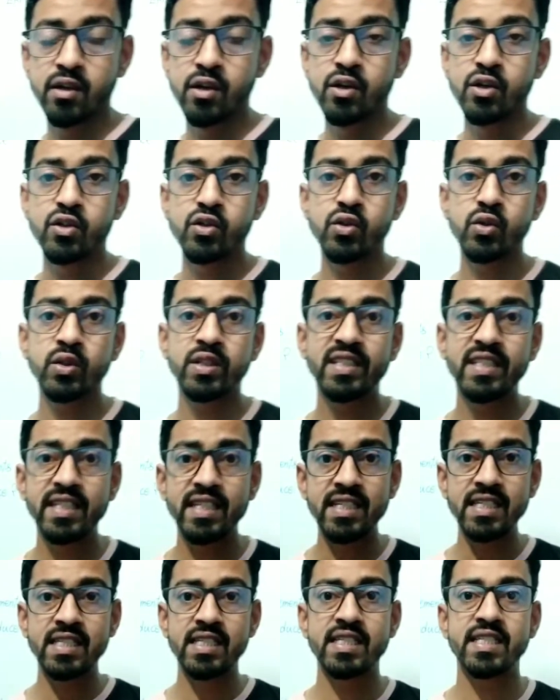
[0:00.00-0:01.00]
So
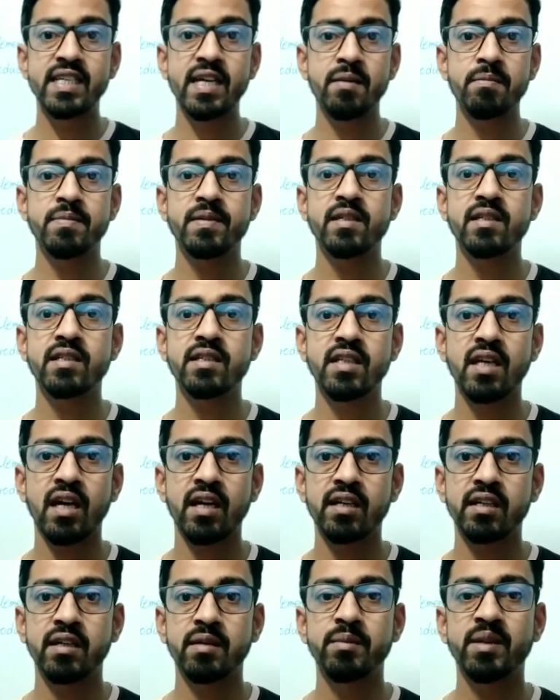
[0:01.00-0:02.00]
these chapters are
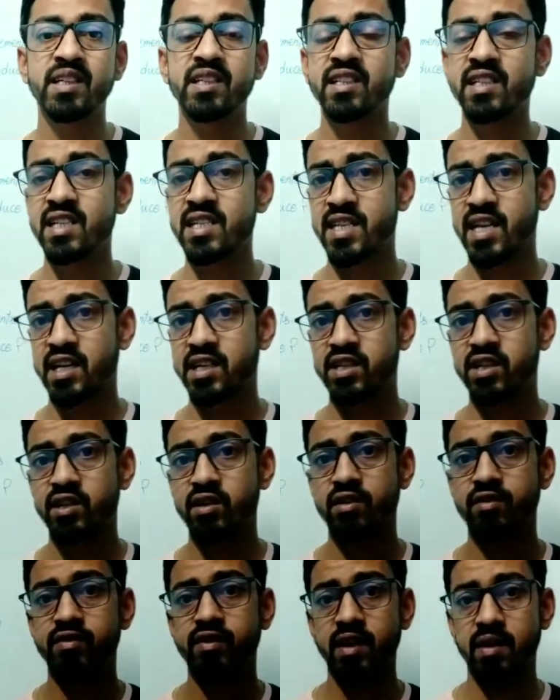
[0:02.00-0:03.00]
coming in the section
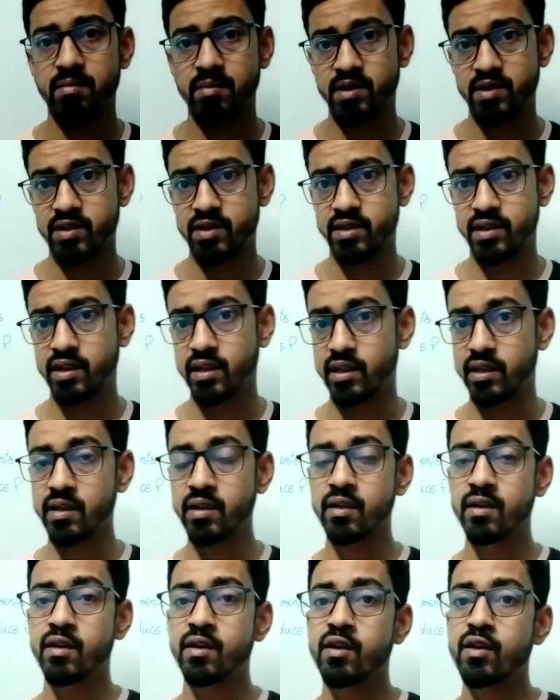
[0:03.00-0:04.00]
of chemistry,
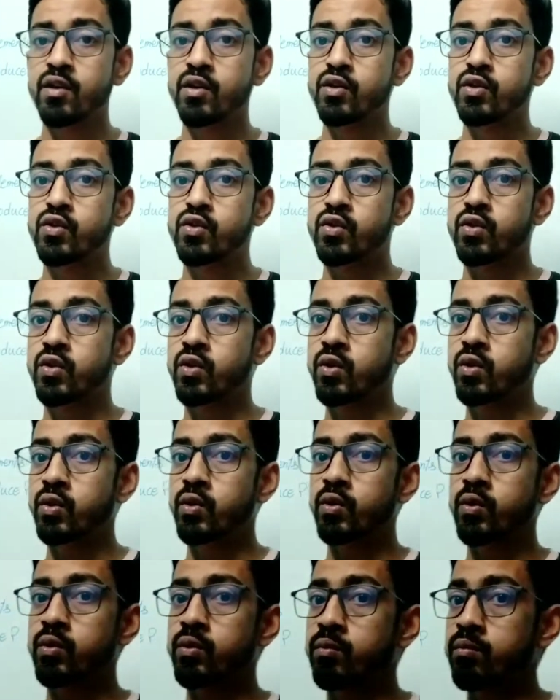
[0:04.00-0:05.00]

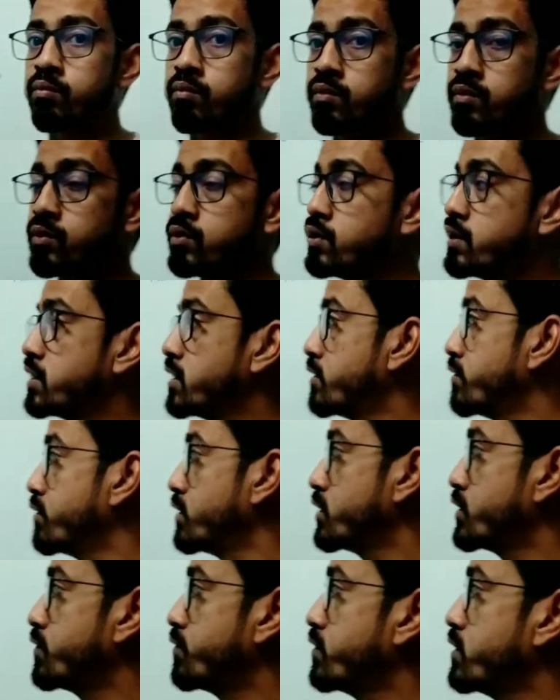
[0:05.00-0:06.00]
so in
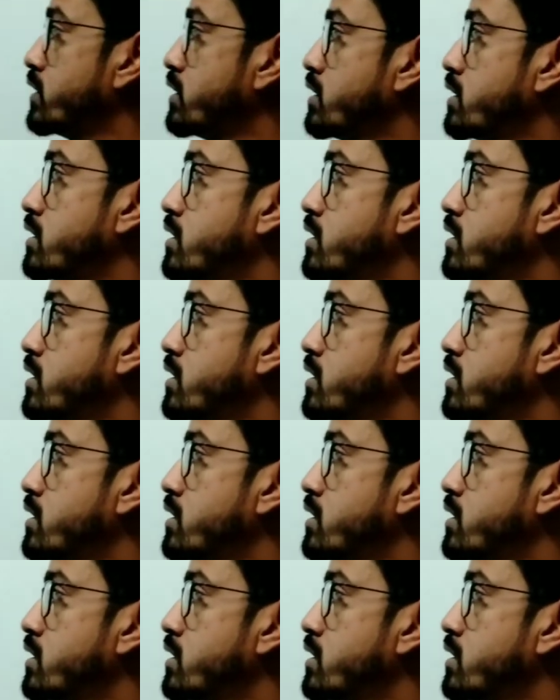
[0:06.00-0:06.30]
which we